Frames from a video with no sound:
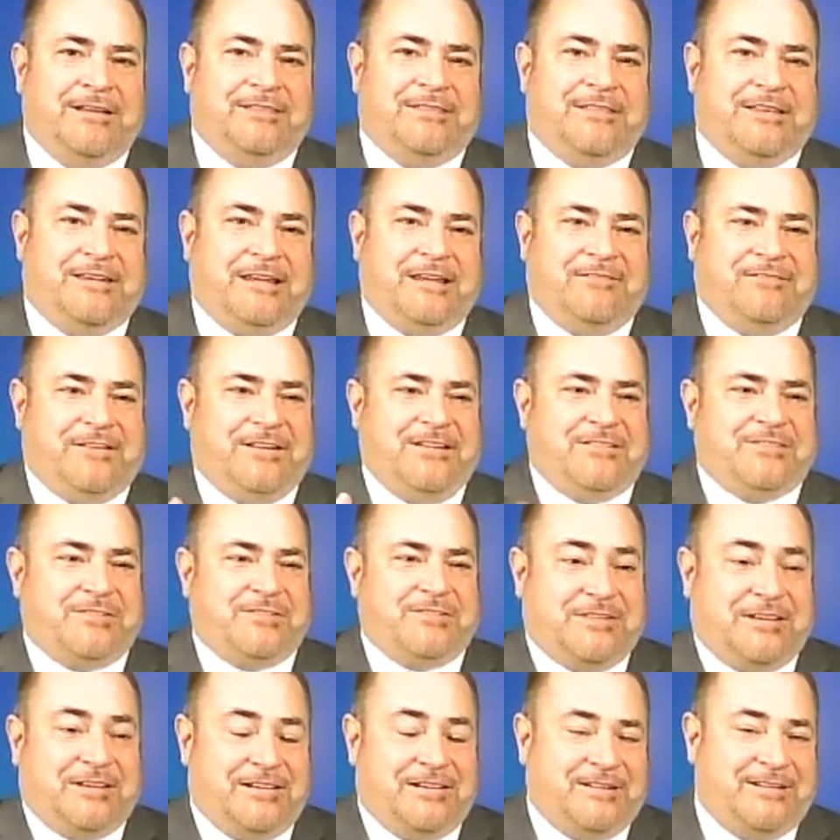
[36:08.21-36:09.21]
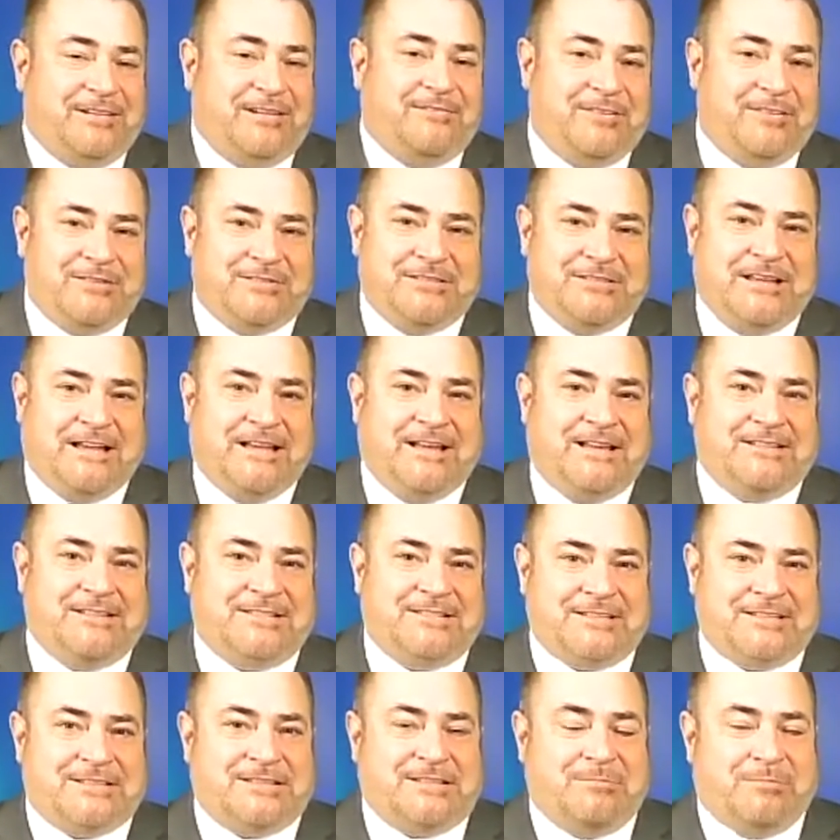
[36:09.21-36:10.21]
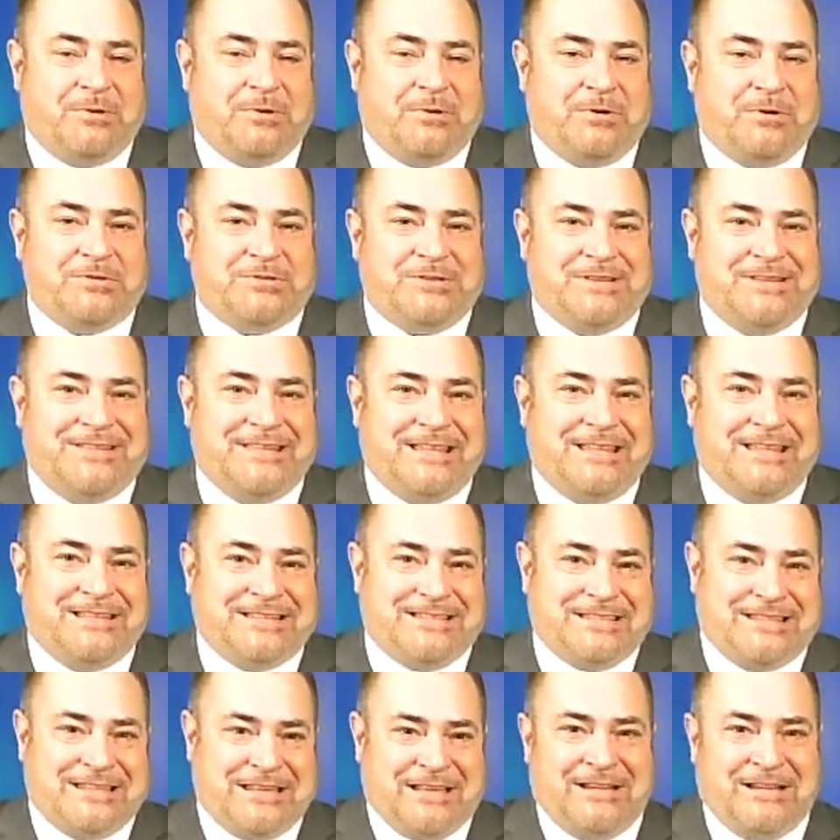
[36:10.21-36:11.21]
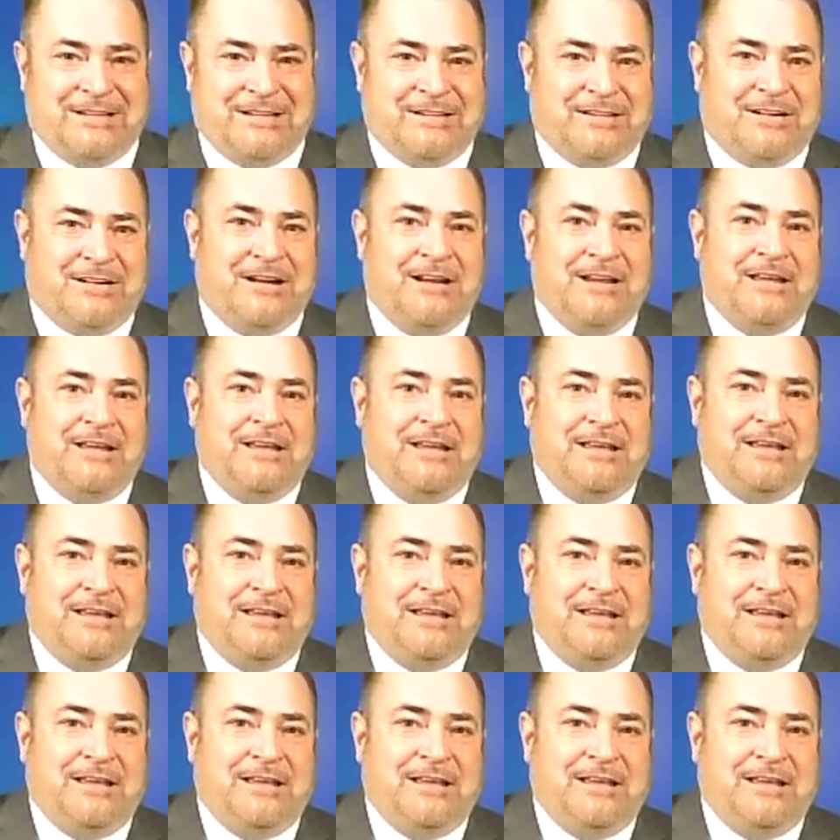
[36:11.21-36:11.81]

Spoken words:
The definition of caregiver is not just the person that's there